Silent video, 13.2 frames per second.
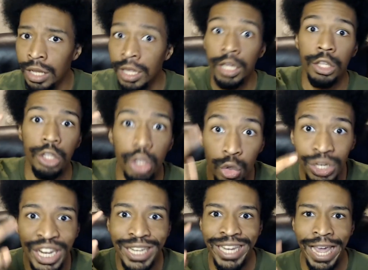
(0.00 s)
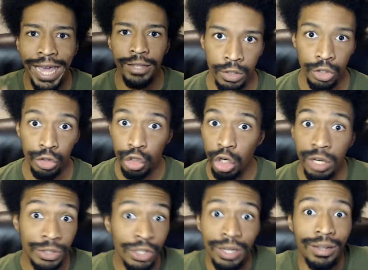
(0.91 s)
you did that. You showed up
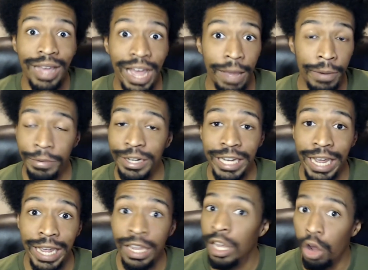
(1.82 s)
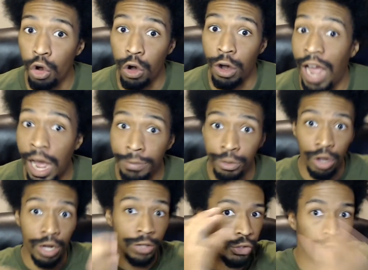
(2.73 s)
to the lab every day or hopped on
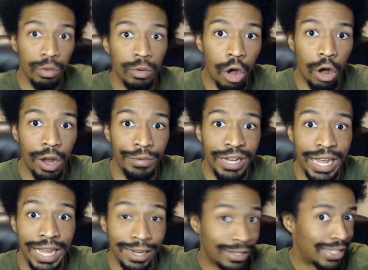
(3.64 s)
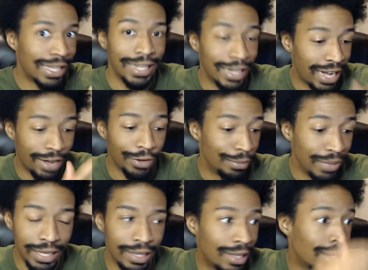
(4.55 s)
a Zoom call every day and attended every
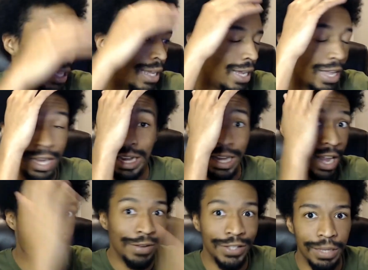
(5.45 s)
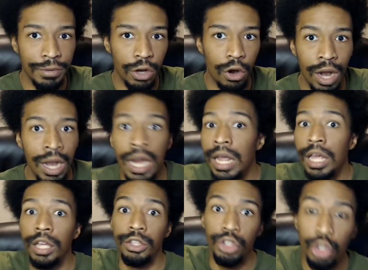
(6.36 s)
meeting and every seminar,
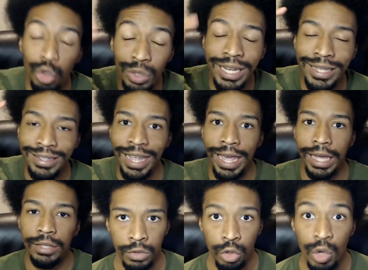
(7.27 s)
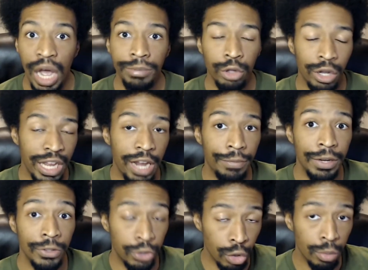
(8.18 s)
you did that. You hopped on every
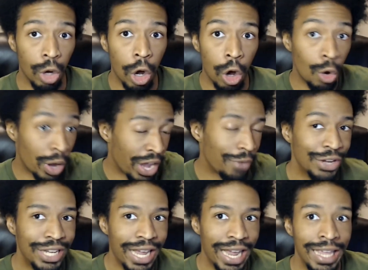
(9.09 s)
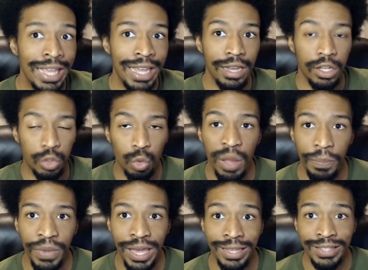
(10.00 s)
Zoom call every day in a
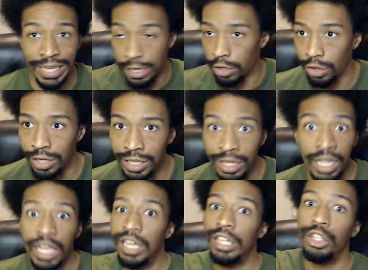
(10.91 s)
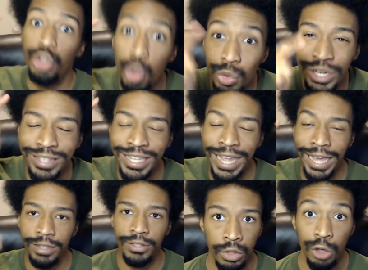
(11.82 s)
sweatpants and a hoodie, you did
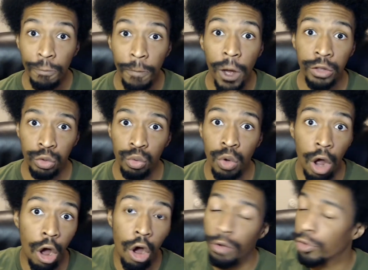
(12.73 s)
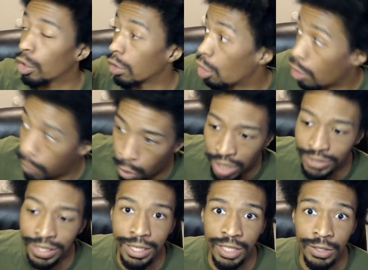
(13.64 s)
that. You fought through all of your low points
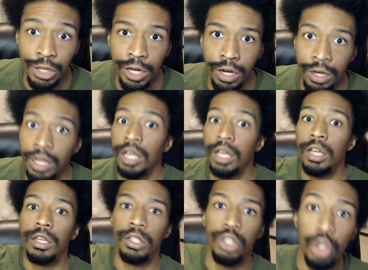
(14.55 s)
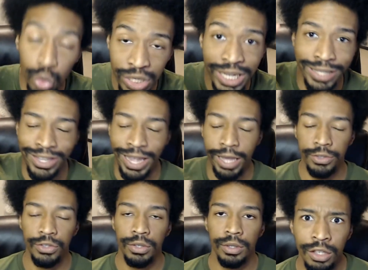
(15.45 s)
in this year, you did that.
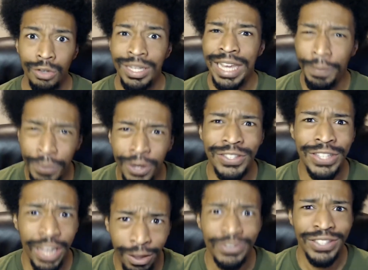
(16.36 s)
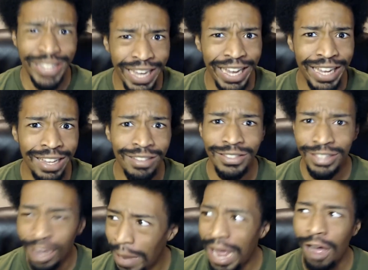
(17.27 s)
You kept yourself sane
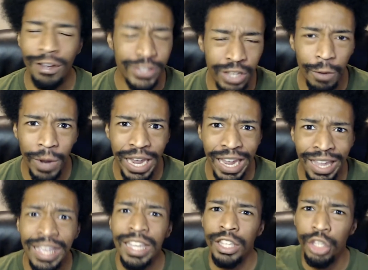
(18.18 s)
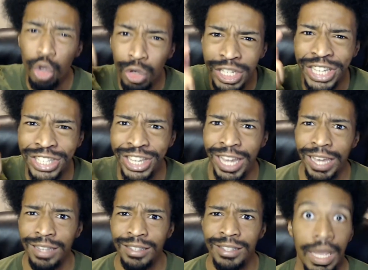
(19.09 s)
somehow in some way, you did
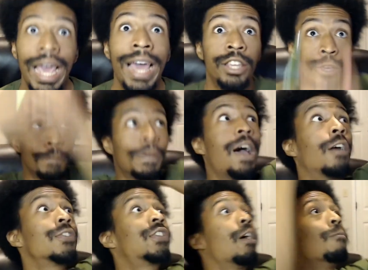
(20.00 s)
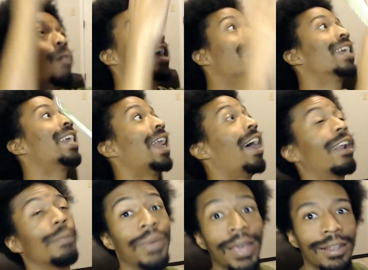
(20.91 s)
that. Heck, you found some way to get out of
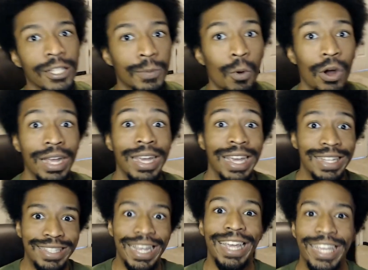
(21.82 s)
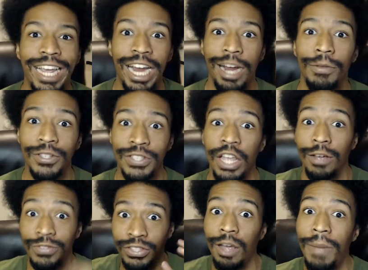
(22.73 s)
bed this morning and take care of yourself
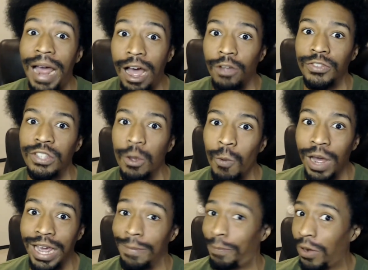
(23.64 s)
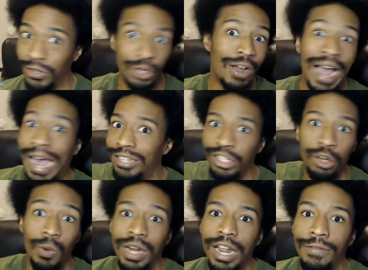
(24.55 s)
somehow in some way, personal hygiene or
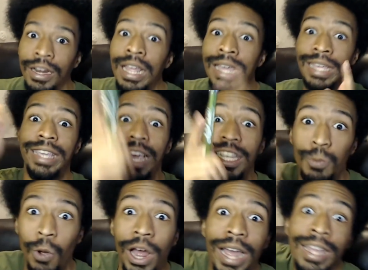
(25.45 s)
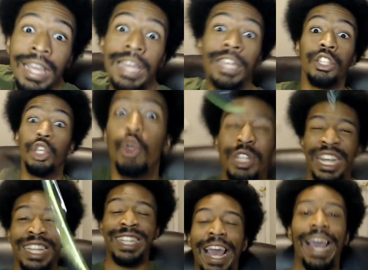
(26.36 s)
whatever. Guess what? You did
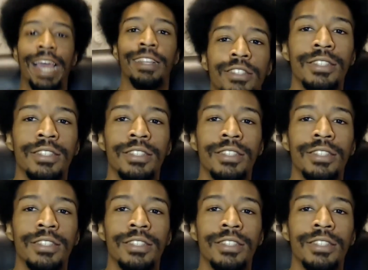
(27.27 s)
that.